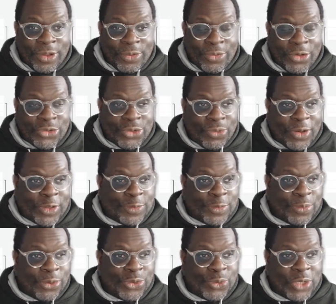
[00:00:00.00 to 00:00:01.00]
Russell
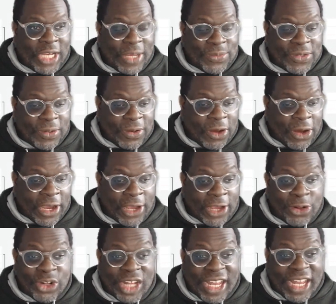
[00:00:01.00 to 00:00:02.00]
Westbrook's redemption arc. I
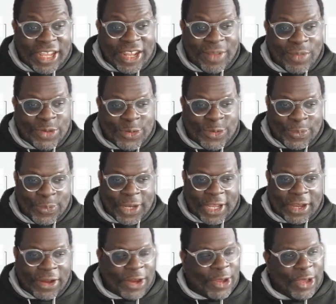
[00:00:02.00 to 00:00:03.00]
don't like him as a
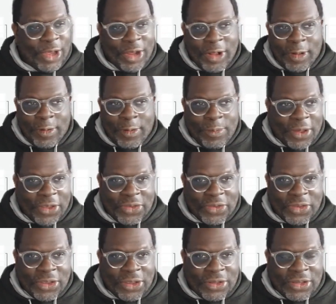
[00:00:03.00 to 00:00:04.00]
player,
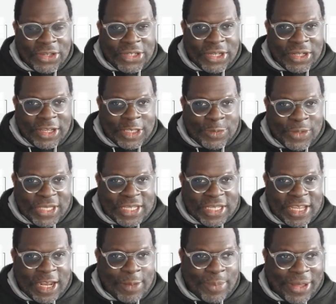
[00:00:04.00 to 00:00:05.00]
but uh, the shit that's been
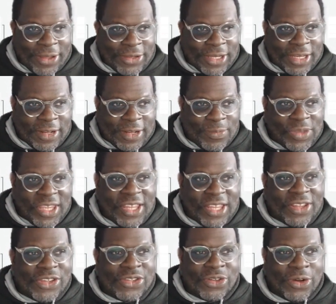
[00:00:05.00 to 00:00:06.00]
said about him, he
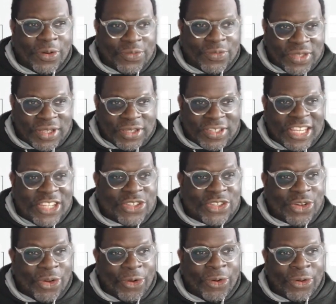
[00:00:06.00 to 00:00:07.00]
deserves this.
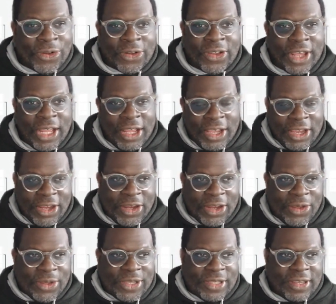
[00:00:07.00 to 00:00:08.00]
He's earned, you
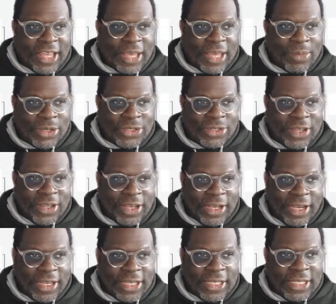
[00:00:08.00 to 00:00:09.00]
know, his time in the
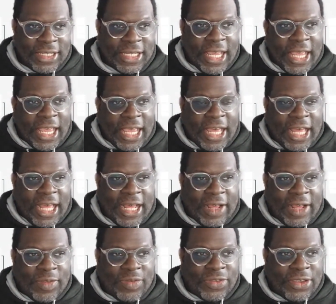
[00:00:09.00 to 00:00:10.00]
sunlight.
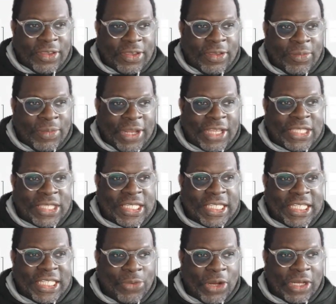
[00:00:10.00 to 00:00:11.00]
And um, let's
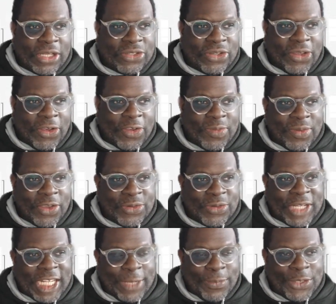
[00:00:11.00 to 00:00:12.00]
see where this goes because
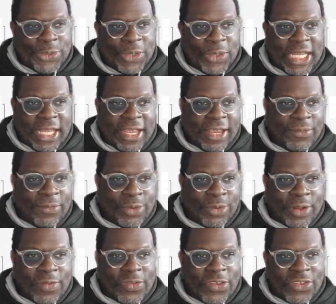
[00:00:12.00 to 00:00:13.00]
the Clippers winning game
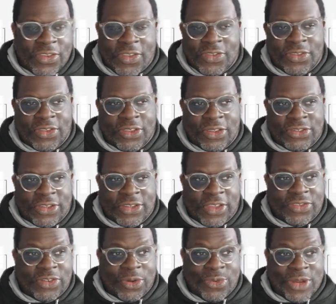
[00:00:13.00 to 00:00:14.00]
one, the Suns,
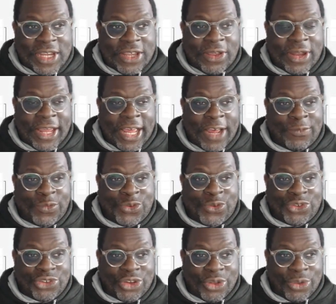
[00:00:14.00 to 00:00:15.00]
Suns are really going to have to
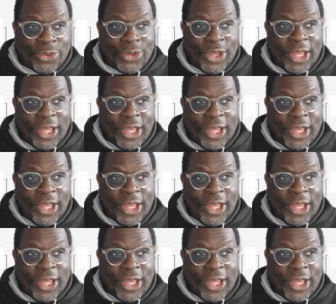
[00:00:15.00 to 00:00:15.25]
show